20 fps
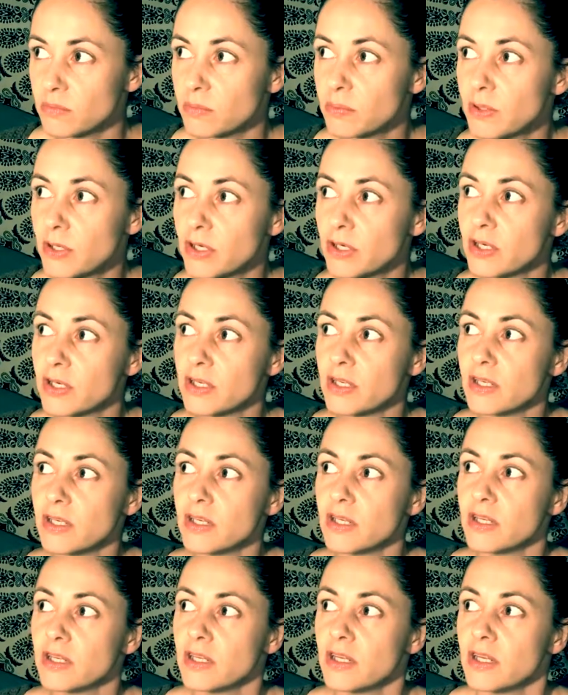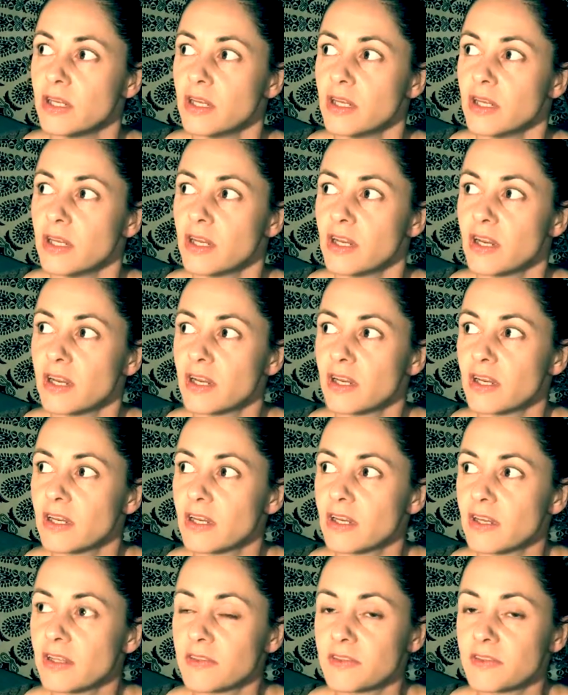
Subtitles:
But I